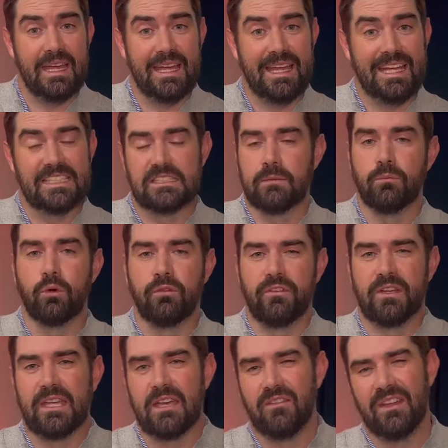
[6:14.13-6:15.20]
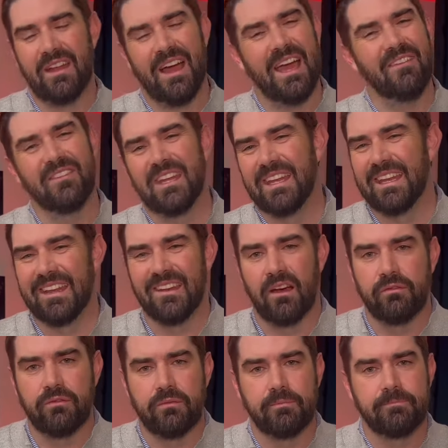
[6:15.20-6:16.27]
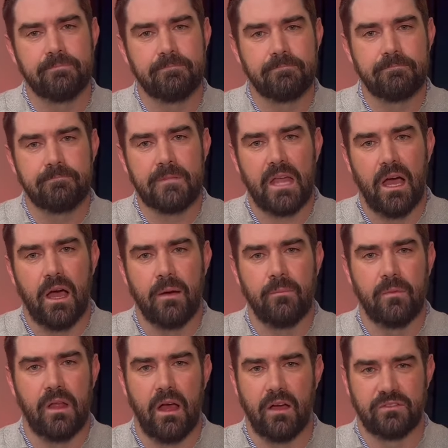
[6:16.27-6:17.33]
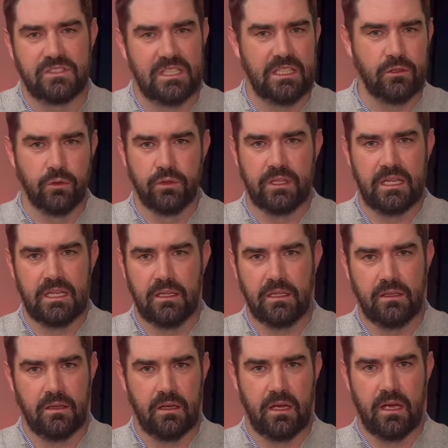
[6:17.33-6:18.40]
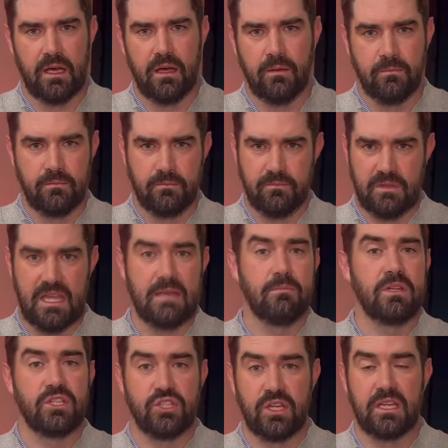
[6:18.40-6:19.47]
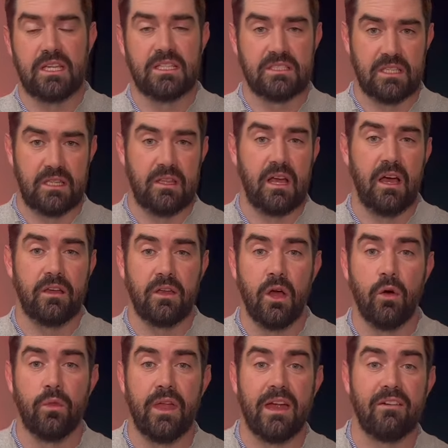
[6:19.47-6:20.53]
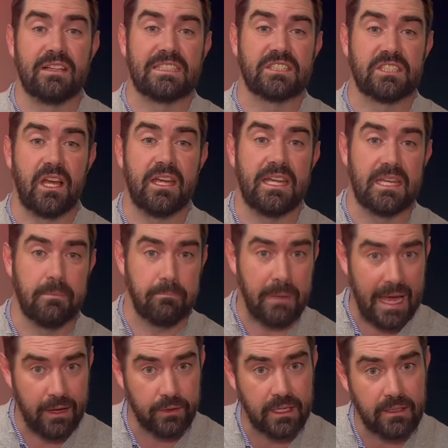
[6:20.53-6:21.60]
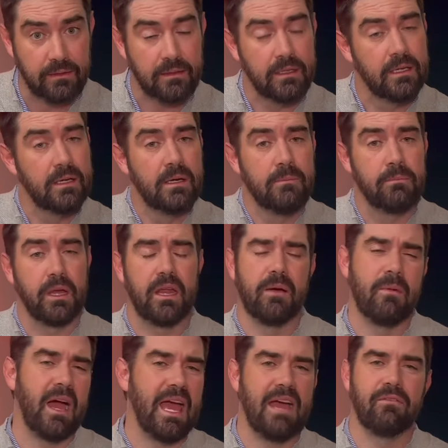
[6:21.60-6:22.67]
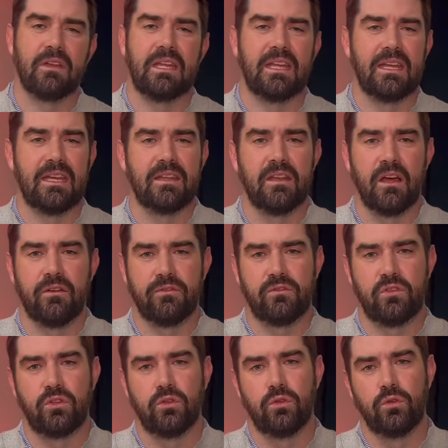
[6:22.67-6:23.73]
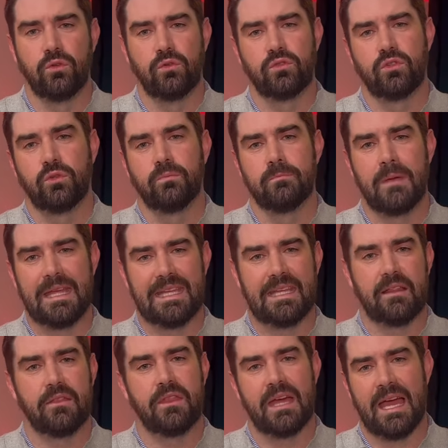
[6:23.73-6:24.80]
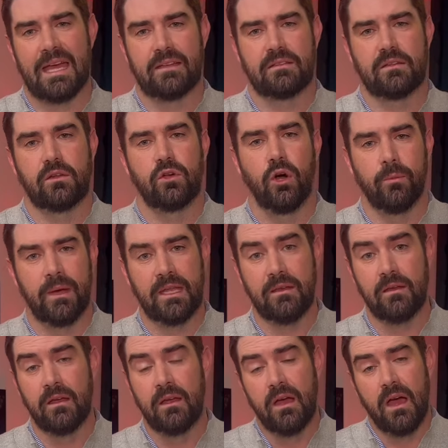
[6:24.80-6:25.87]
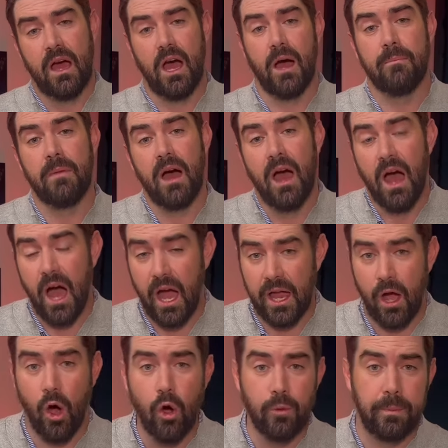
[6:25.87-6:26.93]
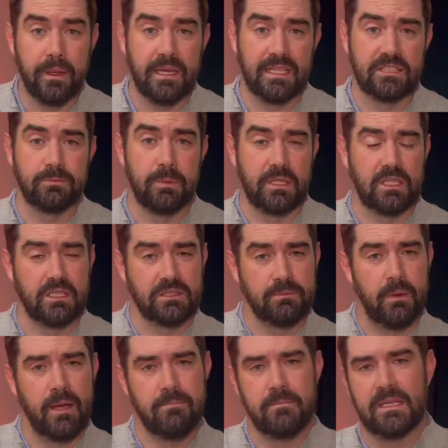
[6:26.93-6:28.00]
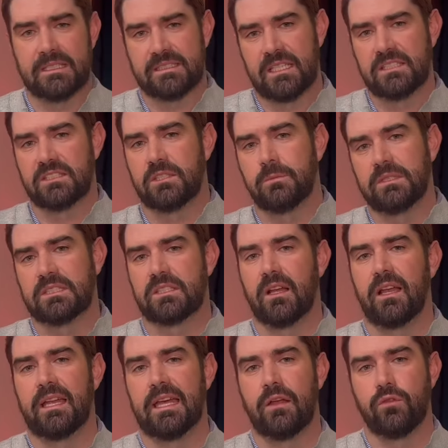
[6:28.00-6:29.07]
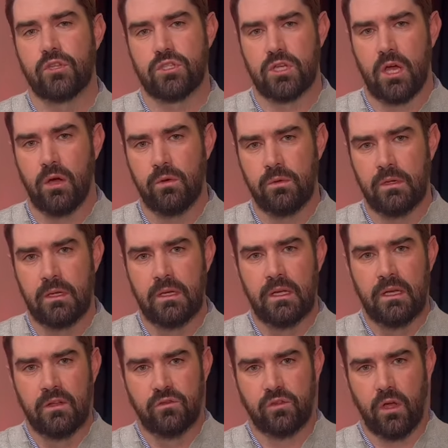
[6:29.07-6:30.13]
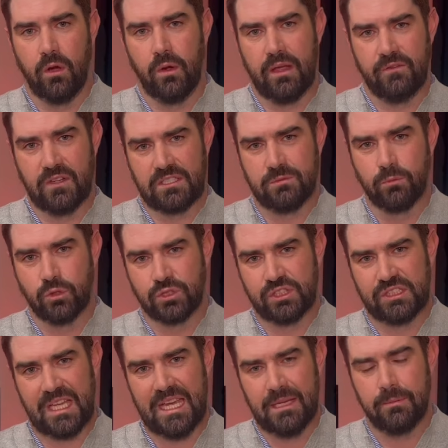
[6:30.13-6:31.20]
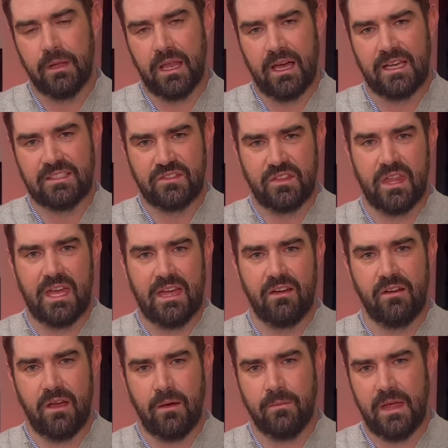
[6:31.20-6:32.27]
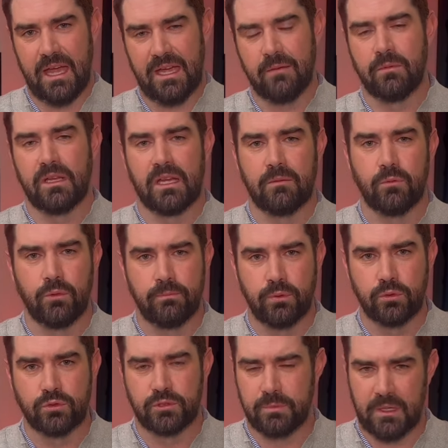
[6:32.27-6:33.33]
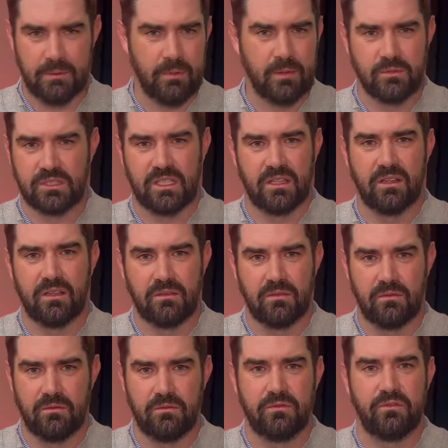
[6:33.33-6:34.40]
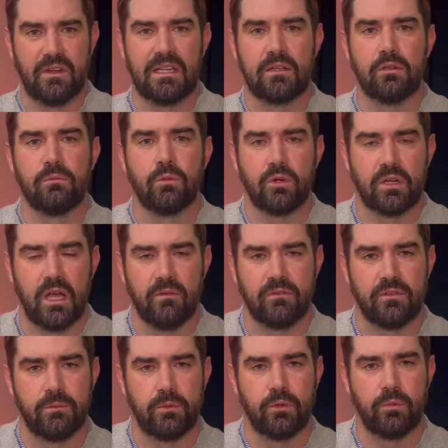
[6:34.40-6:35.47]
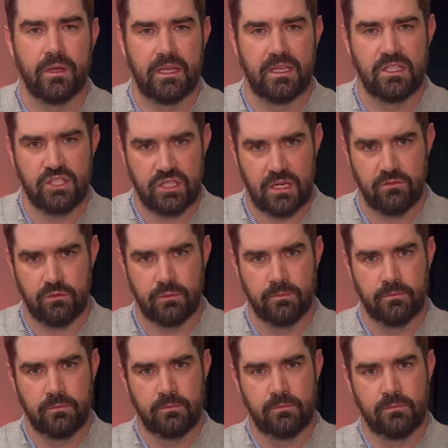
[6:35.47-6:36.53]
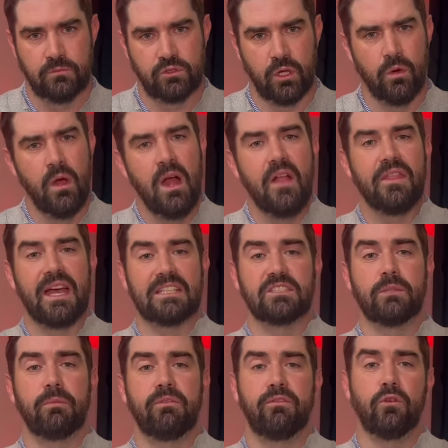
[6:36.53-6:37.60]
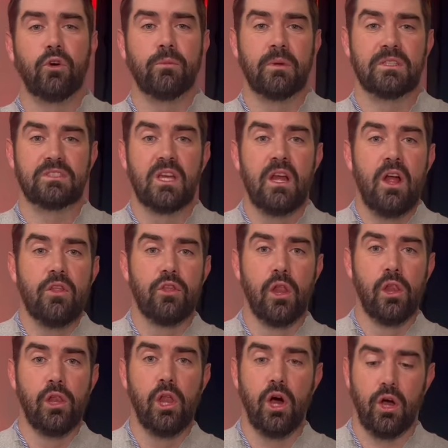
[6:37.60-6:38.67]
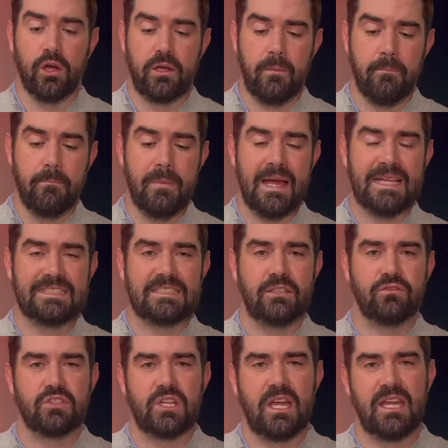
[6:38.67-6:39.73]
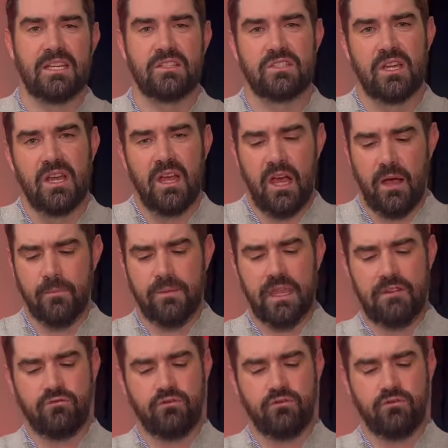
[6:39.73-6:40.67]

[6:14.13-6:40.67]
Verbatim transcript: is it more forgiving? I haven't hit it enough. Um, I've seen all the um, images and I know they're excited about it, but um, I haven't hit it enough to, to make that comment. Um, I hope it is because my miss tends to be slightly out the toe. So if it's more stabilized there, um, A, I'm going to get more ball speed, but I'm just going to feel more comfortable with it in general. So that's the performance. The look, massive change. Um, they've